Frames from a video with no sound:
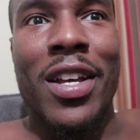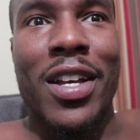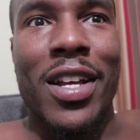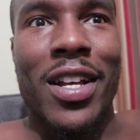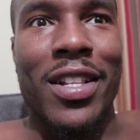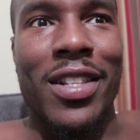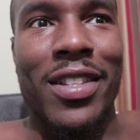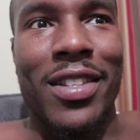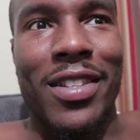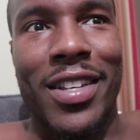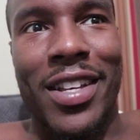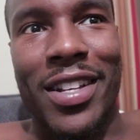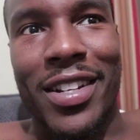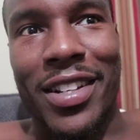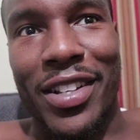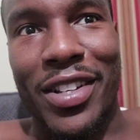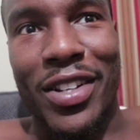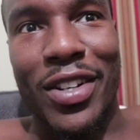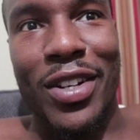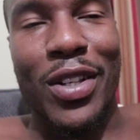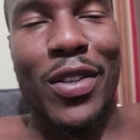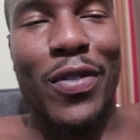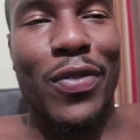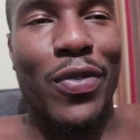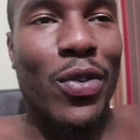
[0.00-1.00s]
and, and
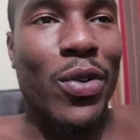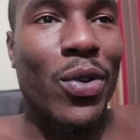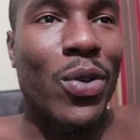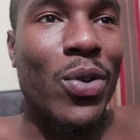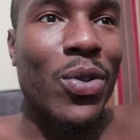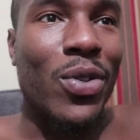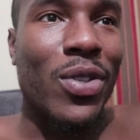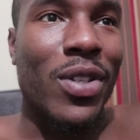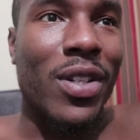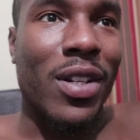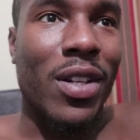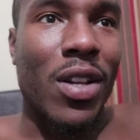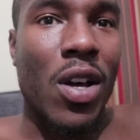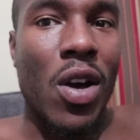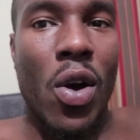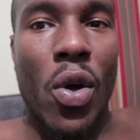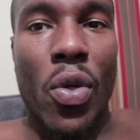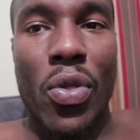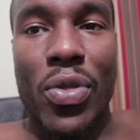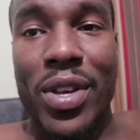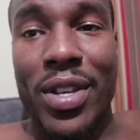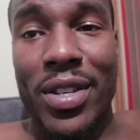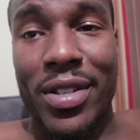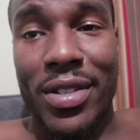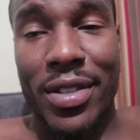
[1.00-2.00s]
cooked foods and all
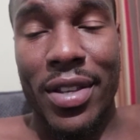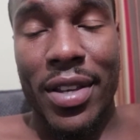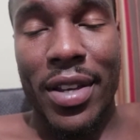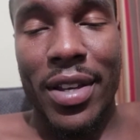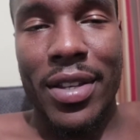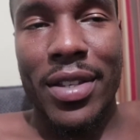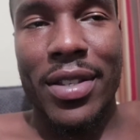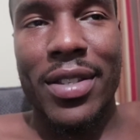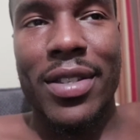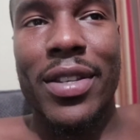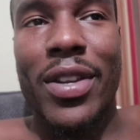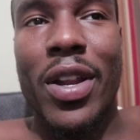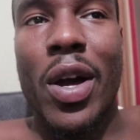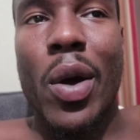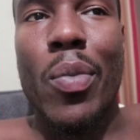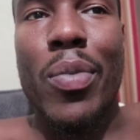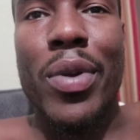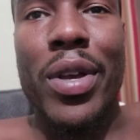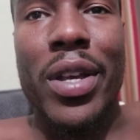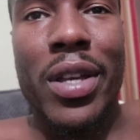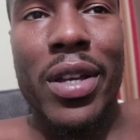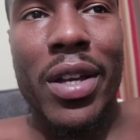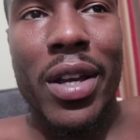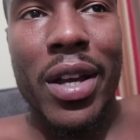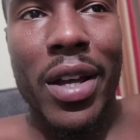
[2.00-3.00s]
these things, then I'll
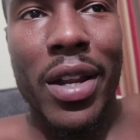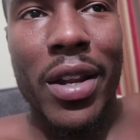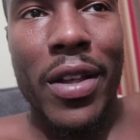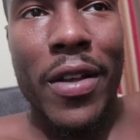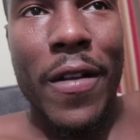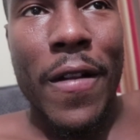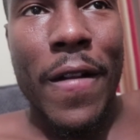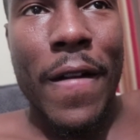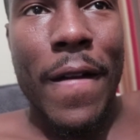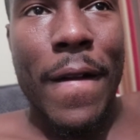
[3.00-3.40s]
be good.